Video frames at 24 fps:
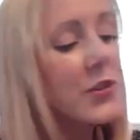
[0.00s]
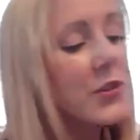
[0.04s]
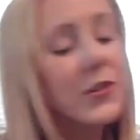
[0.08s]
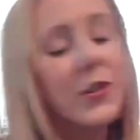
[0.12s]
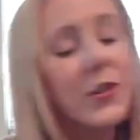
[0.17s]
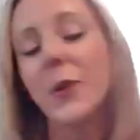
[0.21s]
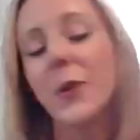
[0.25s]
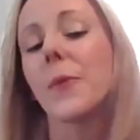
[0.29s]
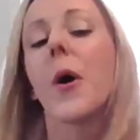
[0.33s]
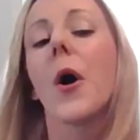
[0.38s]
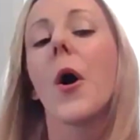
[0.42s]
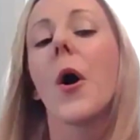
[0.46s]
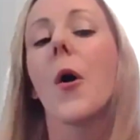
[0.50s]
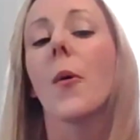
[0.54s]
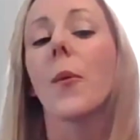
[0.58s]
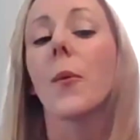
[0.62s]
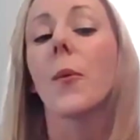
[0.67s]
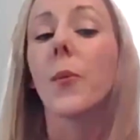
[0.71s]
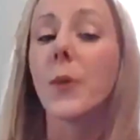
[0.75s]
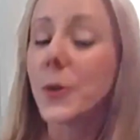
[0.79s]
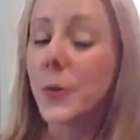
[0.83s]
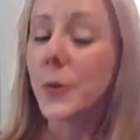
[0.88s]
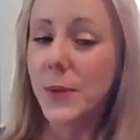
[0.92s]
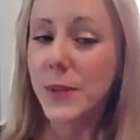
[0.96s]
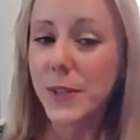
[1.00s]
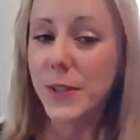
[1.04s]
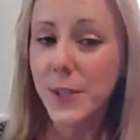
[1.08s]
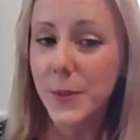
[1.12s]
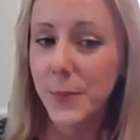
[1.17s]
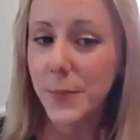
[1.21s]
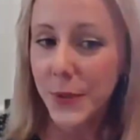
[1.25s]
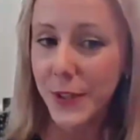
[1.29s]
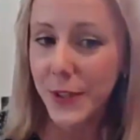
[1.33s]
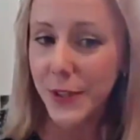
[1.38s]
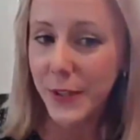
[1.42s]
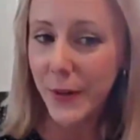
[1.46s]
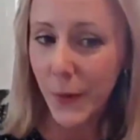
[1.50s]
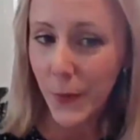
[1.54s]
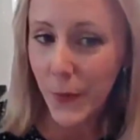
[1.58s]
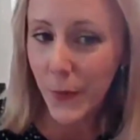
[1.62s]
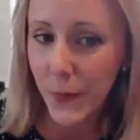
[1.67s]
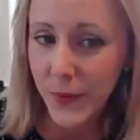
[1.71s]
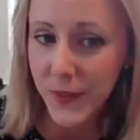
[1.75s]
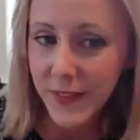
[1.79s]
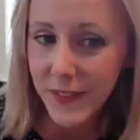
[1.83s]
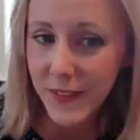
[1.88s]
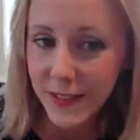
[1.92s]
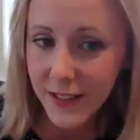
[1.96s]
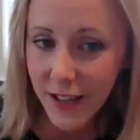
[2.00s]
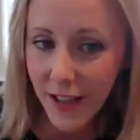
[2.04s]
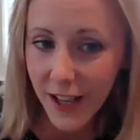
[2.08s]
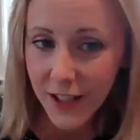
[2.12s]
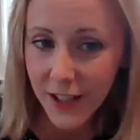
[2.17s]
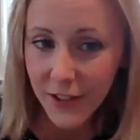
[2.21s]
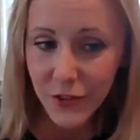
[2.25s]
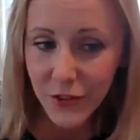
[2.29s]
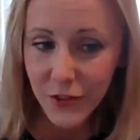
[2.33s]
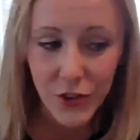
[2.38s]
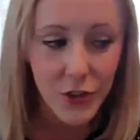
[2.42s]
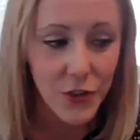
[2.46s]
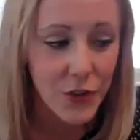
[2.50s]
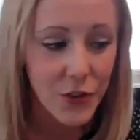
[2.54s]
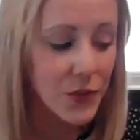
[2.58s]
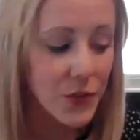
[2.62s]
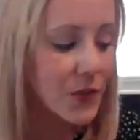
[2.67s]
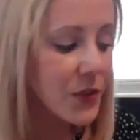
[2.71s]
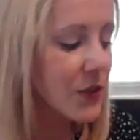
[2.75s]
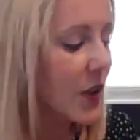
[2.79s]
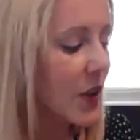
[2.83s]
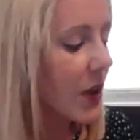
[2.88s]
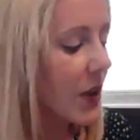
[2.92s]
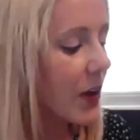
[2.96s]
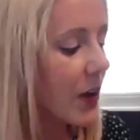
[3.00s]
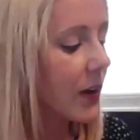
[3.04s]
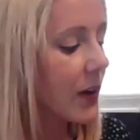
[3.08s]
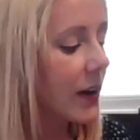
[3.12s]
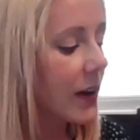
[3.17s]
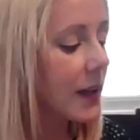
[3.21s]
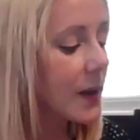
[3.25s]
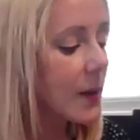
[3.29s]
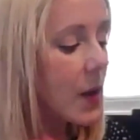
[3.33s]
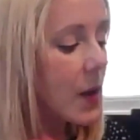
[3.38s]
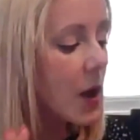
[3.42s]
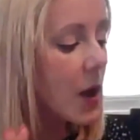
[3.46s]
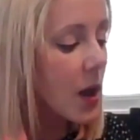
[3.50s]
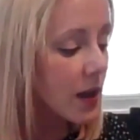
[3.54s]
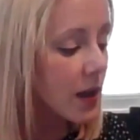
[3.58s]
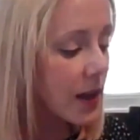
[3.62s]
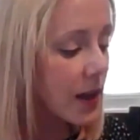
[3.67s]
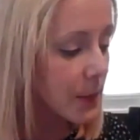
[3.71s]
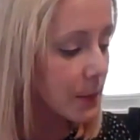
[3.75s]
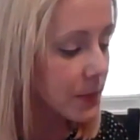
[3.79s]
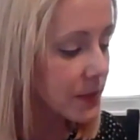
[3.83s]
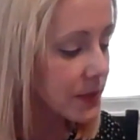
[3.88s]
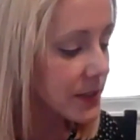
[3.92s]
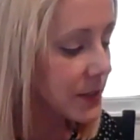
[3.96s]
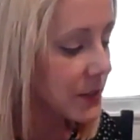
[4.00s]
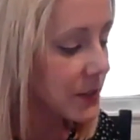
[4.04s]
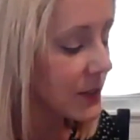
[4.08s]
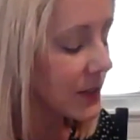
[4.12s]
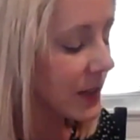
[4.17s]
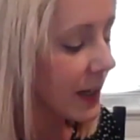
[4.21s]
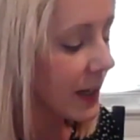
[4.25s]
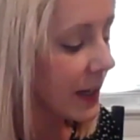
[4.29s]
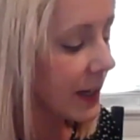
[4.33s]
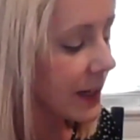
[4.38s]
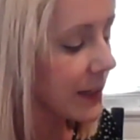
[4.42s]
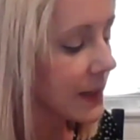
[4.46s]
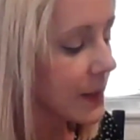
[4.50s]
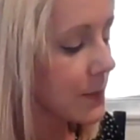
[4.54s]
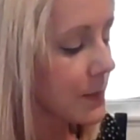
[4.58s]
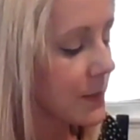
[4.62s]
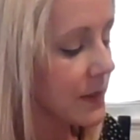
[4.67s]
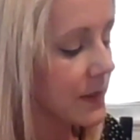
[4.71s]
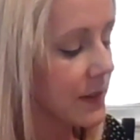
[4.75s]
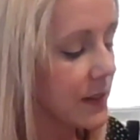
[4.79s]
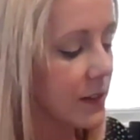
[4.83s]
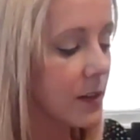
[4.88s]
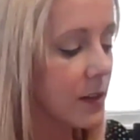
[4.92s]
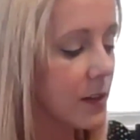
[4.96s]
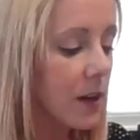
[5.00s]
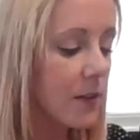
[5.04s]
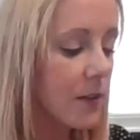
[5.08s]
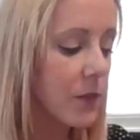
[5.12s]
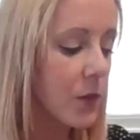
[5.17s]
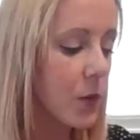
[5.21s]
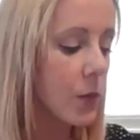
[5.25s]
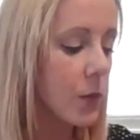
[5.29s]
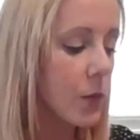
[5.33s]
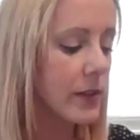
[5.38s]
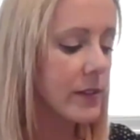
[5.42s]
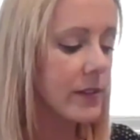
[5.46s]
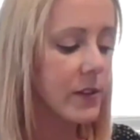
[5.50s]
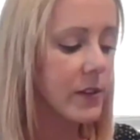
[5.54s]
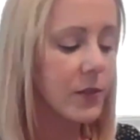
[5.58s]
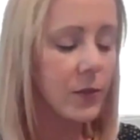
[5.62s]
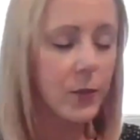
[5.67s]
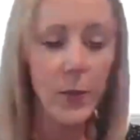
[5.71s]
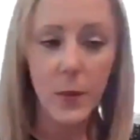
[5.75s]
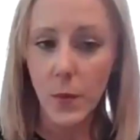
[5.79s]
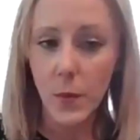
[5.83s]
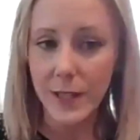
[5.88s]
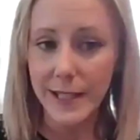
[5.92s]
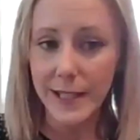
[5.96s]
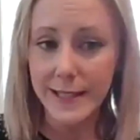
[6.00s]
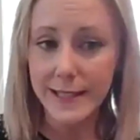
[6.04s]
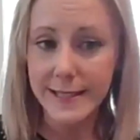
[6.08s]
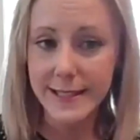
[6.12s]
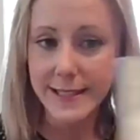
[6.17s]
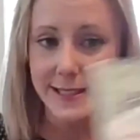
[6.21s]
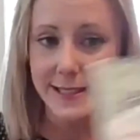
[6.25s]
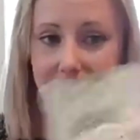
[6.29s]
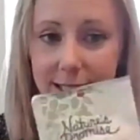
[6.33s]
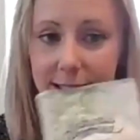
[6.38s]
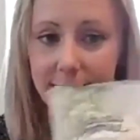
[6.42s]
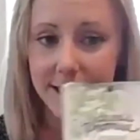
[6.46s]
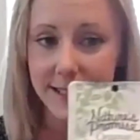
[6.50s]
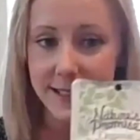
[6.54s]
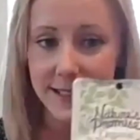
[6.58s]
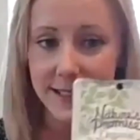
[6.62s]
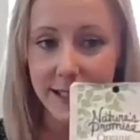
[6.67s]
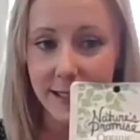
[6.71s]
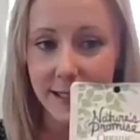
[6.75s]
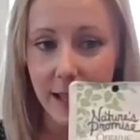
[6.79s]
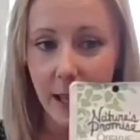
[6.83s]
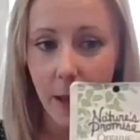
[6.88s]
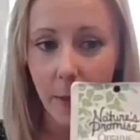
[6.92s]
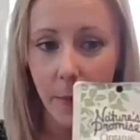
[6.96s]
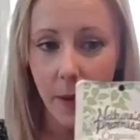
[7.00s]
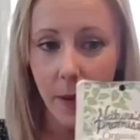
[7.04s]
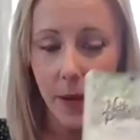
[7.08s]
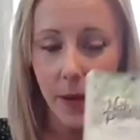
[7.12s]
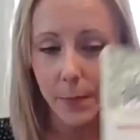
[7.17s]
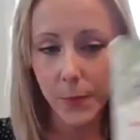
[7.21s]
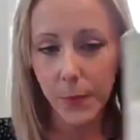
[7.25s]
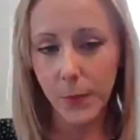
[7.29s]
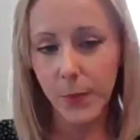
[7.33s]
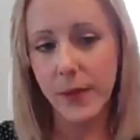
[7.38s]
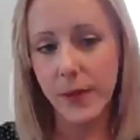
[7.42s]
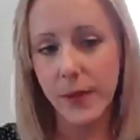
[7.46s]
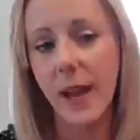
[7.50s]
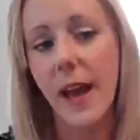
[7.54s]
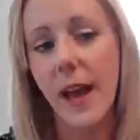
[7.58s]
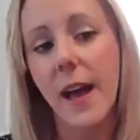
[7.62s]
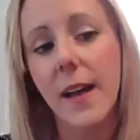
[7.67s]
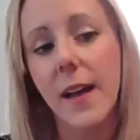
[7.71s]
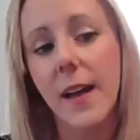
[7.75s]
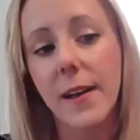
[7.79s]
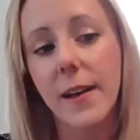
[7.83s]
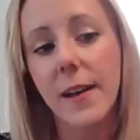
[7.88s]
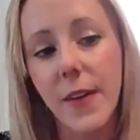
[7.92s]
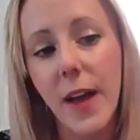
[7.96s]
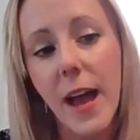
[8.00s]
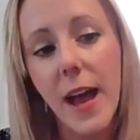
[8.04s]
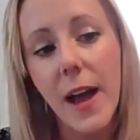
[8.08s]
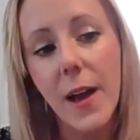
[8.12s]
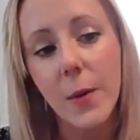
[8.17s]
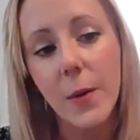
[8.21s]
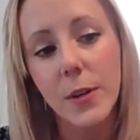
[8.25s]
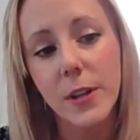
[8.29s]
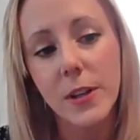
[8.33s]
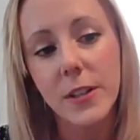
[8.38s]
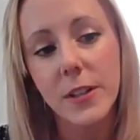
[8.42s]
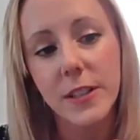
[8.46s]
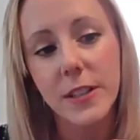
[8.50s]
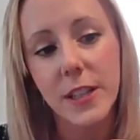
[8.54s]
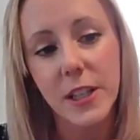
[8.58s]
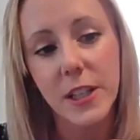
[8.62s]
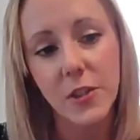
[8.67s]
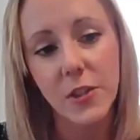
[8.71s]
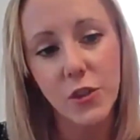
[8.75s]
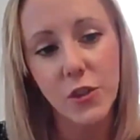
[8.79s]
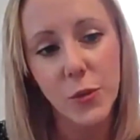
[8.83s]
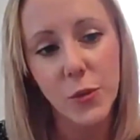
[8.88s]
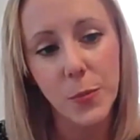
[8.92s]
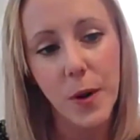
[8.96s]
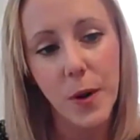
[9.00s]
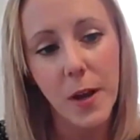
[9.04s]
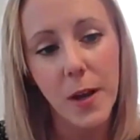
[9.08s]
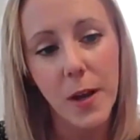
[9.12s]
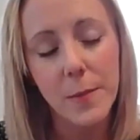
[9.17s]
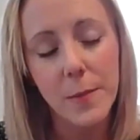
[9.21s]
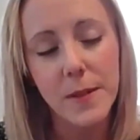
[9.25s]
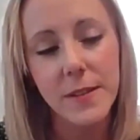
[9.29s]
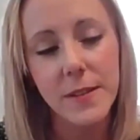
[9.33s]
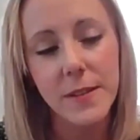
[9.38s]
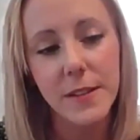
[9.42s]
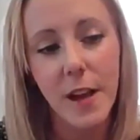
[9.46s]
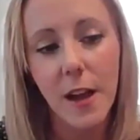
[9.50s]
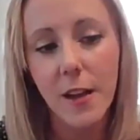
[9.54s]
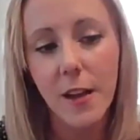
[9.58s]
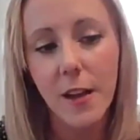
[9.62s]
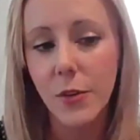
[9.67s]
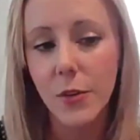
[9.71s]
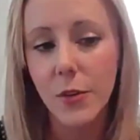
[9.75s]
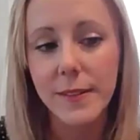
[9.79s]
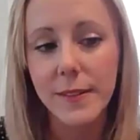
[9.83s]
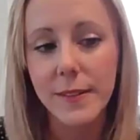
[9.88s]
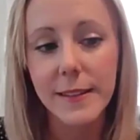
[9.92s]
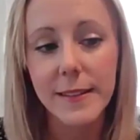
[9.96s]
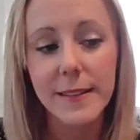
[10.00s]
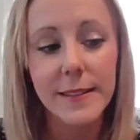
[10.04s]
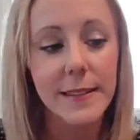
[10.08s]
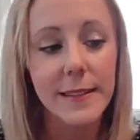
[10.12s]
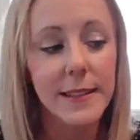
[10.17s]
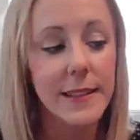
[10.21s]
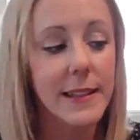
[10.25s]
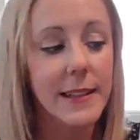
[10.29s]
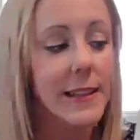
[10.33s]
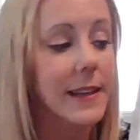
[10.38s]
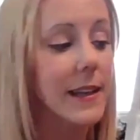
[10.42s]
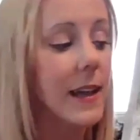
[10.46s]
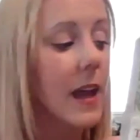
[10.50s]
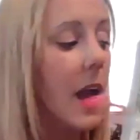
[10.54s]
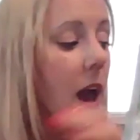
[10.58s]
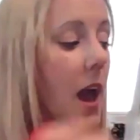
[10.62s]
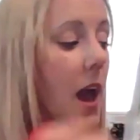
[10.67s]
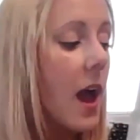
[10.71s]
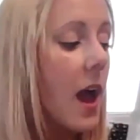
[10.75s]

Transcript: So what are we going to put on the nachos? All right, couple different items here. Of course, if we want to season them up, we have our Nature's Promise taco seasoning.